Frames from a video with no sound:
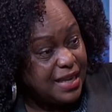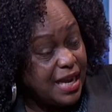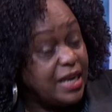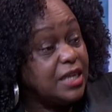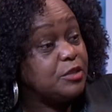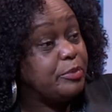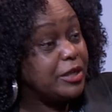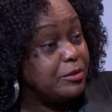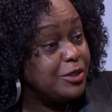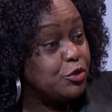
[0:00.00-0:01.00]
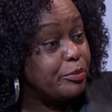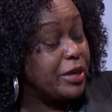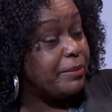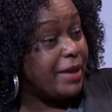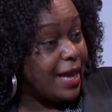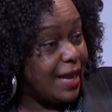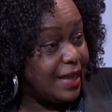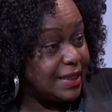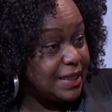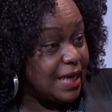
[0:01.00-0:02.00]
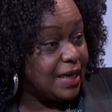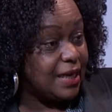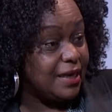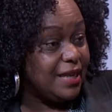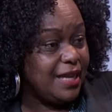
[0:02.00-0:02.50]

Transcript: and expect me to play by a higher standard.